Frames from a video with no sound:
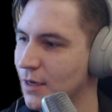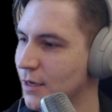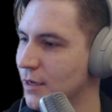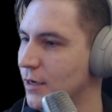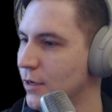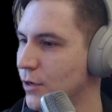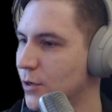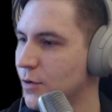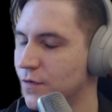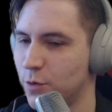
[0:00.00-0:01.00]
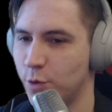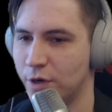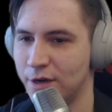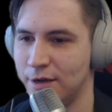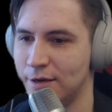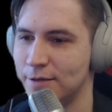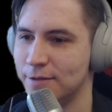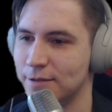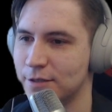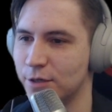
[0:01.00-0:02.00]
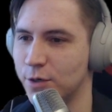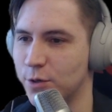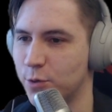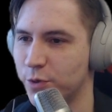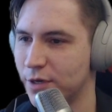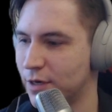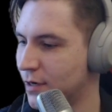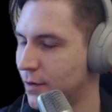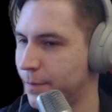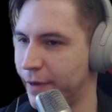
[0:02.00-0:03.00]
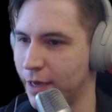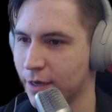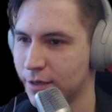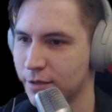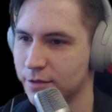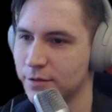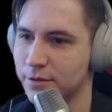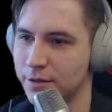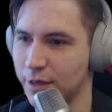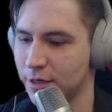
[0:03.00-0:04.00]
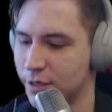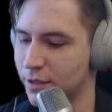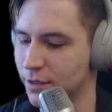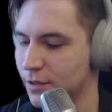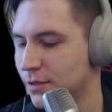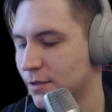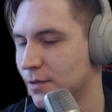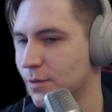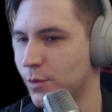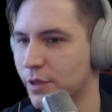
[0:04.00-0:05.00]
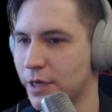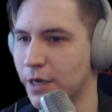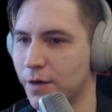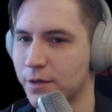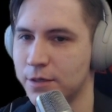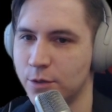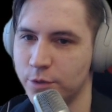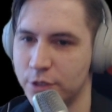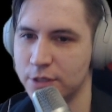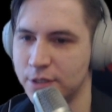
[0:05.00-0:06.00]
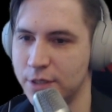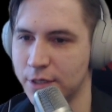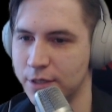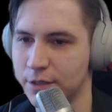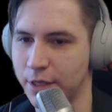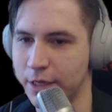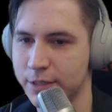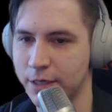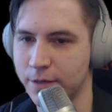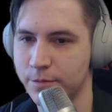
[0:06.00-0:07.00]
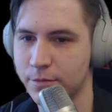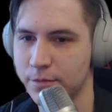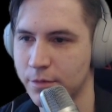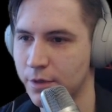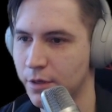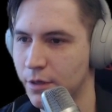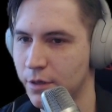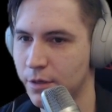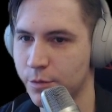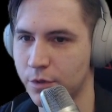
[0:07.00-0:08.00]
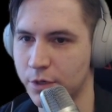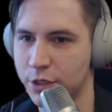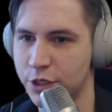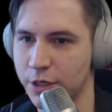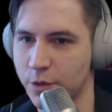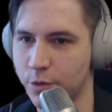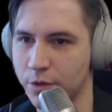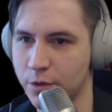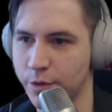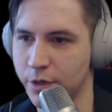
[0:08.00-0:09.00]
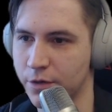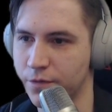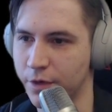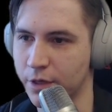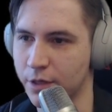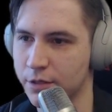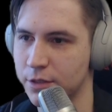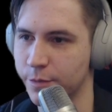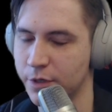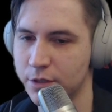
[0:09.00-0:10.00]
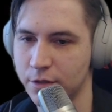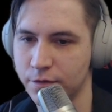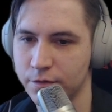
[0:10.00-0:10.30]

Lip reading: Hello everyone. So we are back actually with the character we just did last time. I'm gonna check real quick if I can see myself.